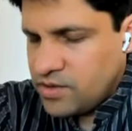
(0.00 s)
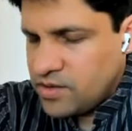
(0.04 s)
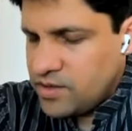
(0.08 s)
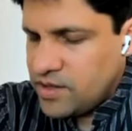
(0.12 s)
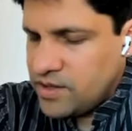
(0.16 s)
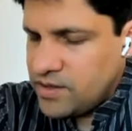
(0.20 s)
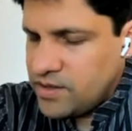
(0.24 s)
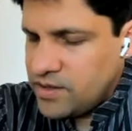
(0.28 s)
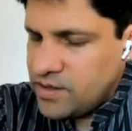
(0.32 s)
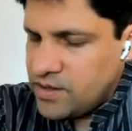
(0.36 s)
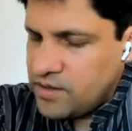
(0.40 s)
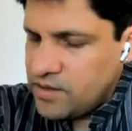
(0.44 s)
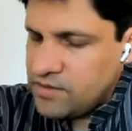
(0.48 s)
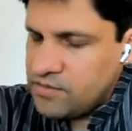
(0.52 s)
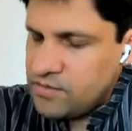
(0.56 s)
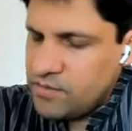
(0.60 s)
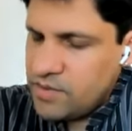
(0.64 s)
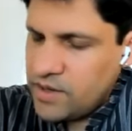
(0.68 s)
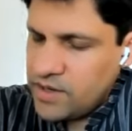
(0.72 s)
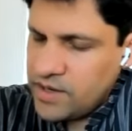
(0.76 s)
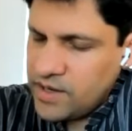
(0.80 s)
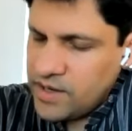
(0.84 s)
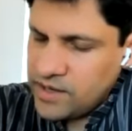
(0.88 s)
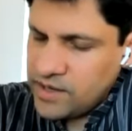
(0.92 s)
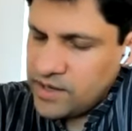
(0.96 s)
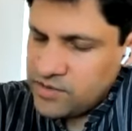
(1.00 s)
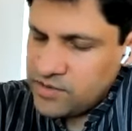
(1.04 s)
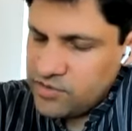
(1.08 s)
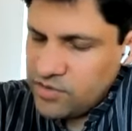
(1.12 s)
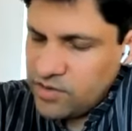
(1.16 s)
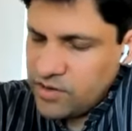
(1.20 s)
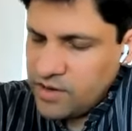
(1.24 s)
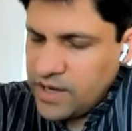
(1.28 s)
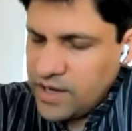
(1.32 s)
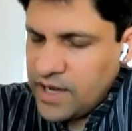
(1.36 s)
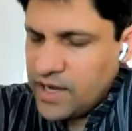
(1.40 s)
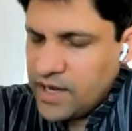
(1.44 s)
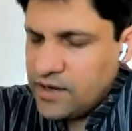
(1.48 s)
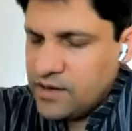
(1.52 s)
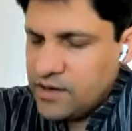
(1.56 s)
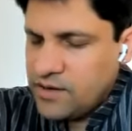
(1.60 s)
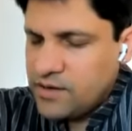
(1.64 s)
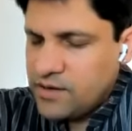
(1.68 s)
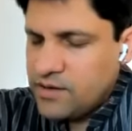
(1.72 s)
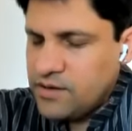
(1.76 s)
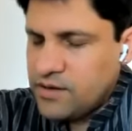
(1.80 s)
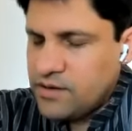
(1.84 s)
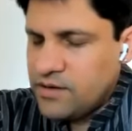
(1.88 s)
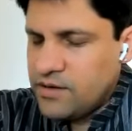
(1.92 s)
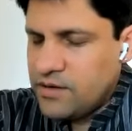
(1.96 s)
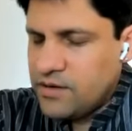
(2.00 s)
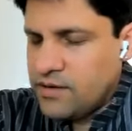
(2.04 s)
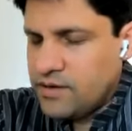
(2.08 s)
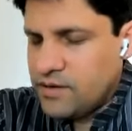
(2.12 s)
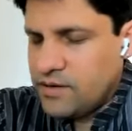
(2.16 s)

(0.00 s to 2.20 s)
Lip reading: But then there is my extra added